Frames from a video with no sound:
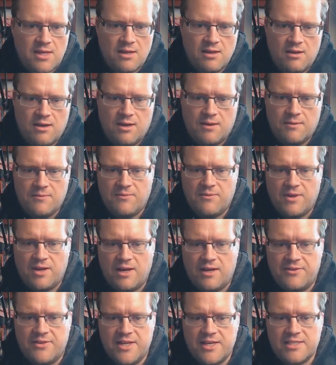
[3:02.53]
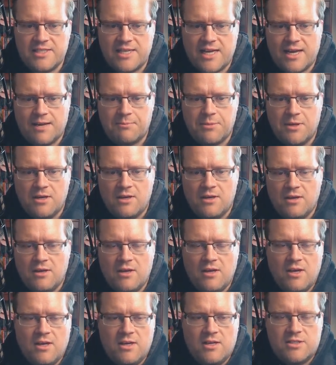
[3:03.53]
On this app,
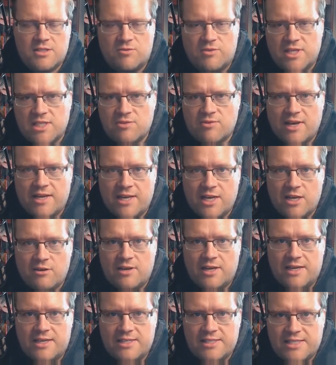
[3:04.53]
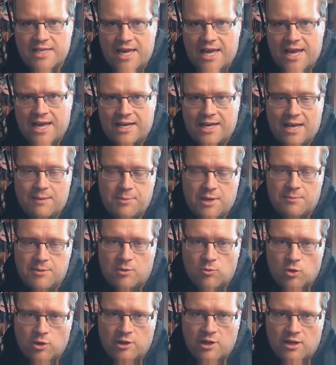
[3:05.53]
so this right here is an app I've
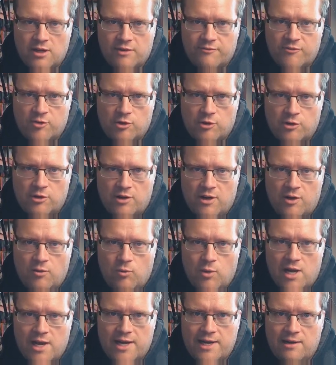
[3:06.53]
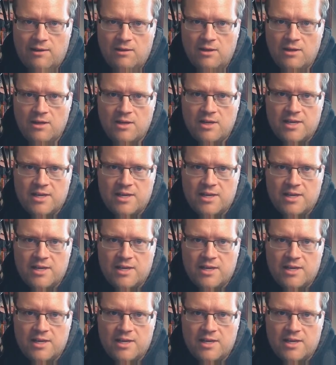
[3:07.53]
been working on for a while.